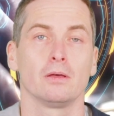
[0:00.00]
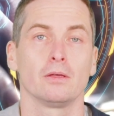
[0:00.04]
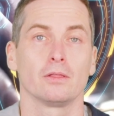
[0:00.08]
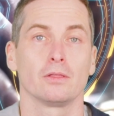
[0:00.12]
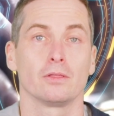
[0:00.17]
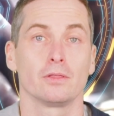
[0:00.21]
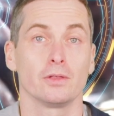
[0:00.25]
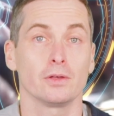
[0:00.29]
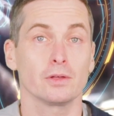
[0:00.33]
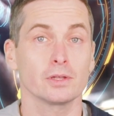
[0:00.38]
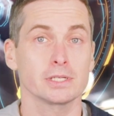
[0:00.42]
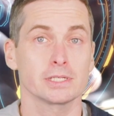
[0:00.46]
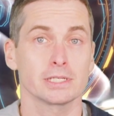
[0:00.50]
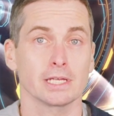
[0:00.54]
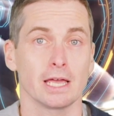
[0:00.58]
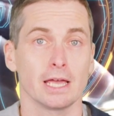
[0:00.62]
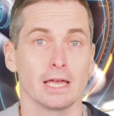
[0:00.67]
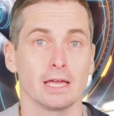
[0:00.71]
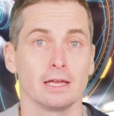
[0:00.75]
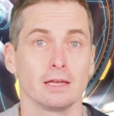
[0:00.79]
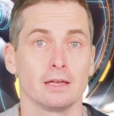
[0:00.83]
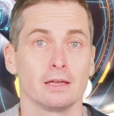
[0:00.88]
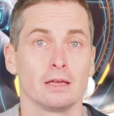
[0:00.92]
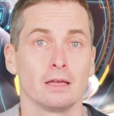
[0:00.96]
they'll
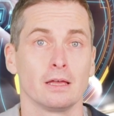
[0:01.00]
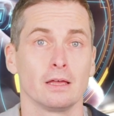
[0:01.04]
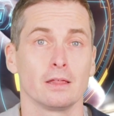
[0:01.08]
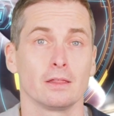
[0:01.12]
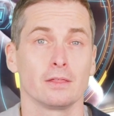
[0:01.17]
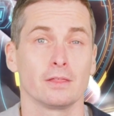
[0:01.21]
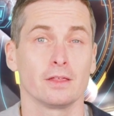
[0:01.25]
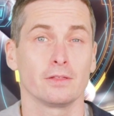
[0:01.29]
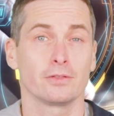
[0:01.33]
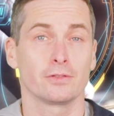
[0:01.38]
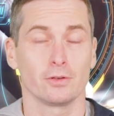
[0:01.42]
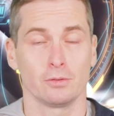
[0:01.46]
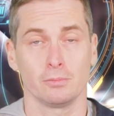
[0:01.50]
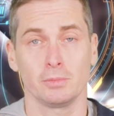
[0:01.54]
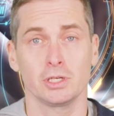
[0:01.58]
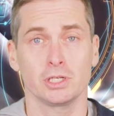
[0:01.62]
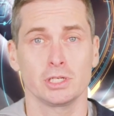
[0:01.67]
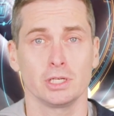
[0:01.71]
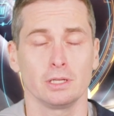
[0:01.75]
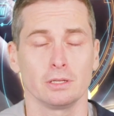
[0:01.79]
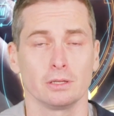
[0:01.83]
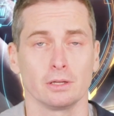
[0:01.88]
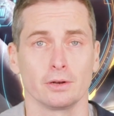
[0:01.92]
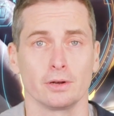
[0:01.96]
say that their
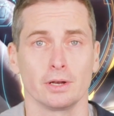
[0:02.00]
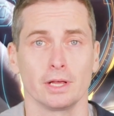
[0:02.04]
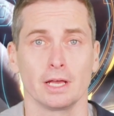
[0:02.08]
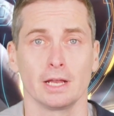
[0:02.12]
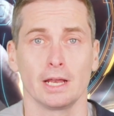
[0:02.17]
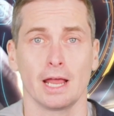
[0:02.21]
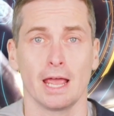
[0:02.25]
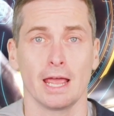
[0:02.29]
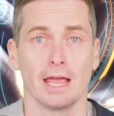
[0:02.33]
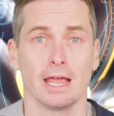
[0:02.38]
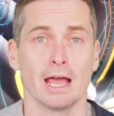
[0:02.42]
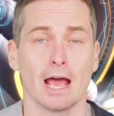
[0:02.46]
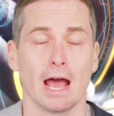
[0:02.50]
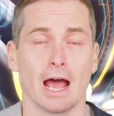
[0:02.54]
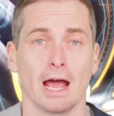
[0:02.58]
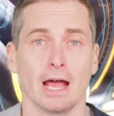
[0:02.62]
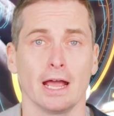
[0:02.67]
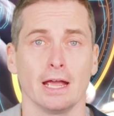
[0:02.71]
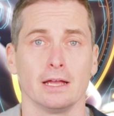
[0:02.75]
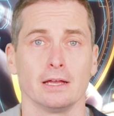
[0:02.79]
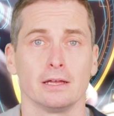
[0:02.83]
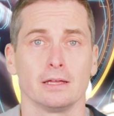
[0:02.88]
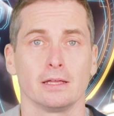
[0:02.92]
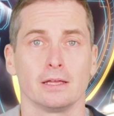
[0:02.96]
machine learning and
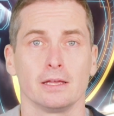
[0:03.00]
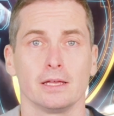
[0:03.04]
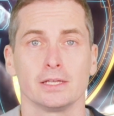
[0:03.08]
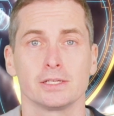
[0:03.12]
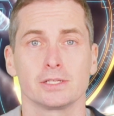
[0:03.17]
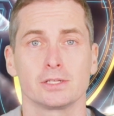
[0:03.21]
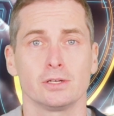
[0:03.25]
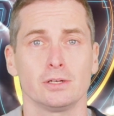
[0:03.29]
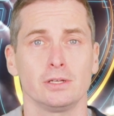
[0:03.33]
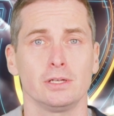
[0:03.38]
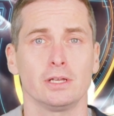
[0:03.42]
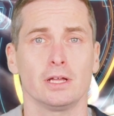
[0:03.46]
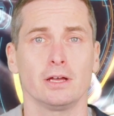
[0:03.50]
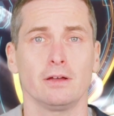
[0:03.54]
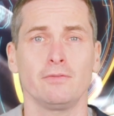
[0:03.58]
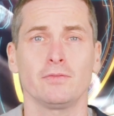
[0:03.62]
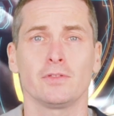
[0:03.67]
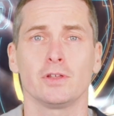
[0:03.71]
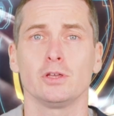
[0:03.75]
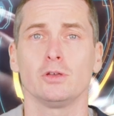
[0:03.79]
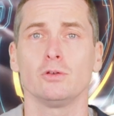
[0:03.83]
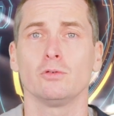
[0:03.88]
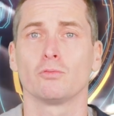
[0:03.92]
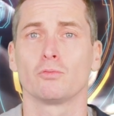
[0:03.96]
AI is good enough that you